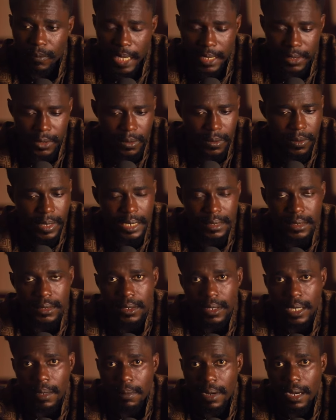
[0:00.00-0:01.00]
And so let's
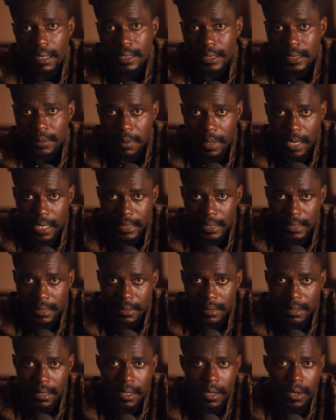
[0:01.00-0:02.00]
talk about its
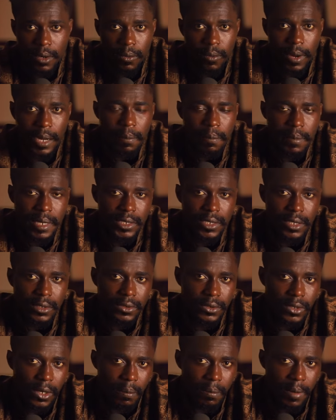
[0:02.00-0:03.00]
pricing. One major
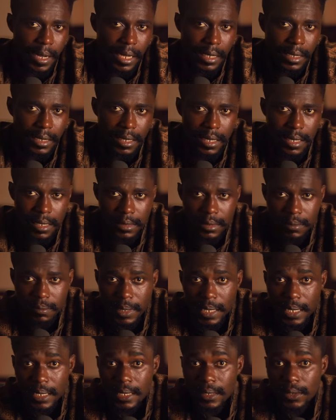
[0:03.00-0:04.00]
drawback is
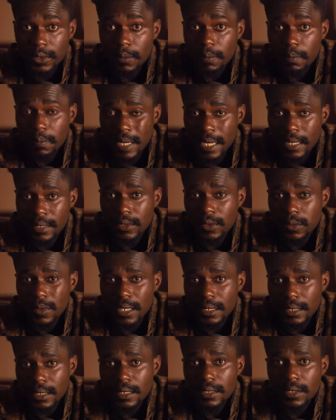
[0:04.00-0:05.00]
the need to pay
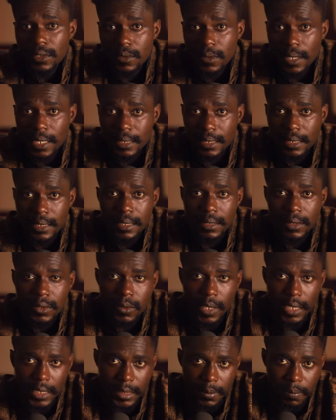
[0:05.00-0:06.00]
20 USD
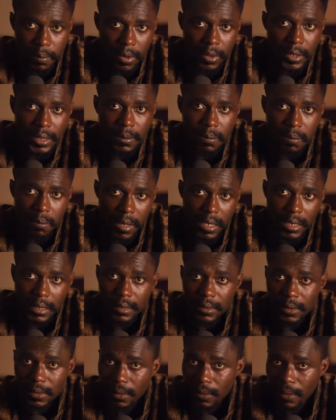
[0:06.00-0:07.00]
to export
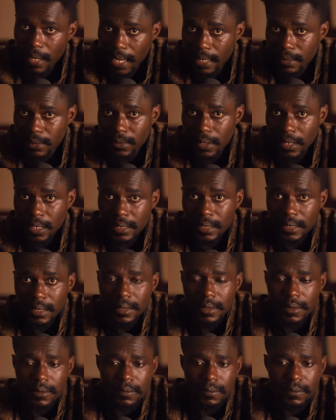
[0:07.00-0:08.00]
models on Android.
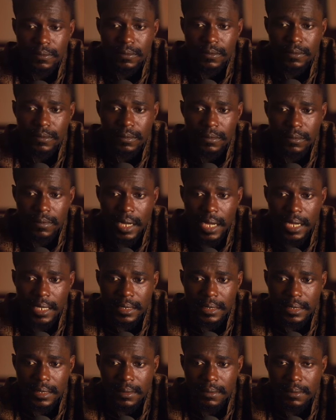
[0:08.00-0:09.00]

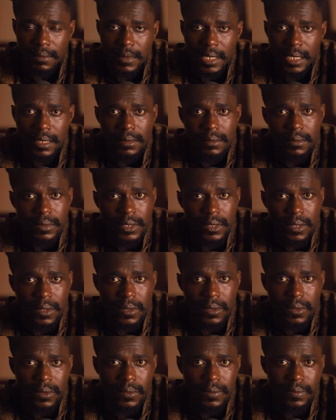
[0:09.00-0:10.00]
Right.
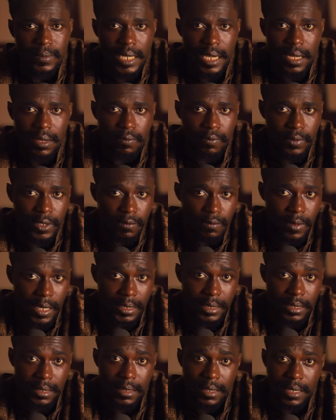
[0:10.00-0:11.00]
So the free
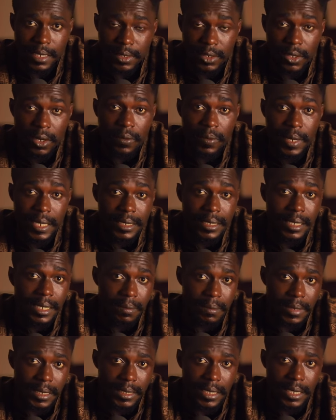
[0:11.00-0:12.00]
version is already
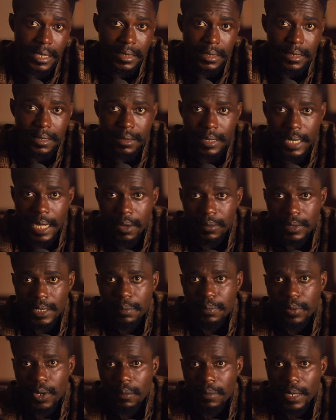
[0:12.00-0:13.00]
limited. Now
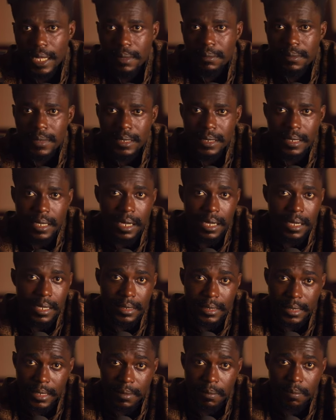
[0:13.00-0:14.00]
the problem here
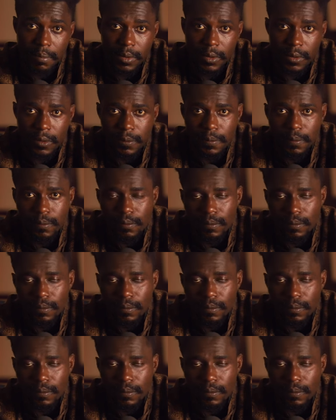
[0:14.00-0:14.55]
is simple.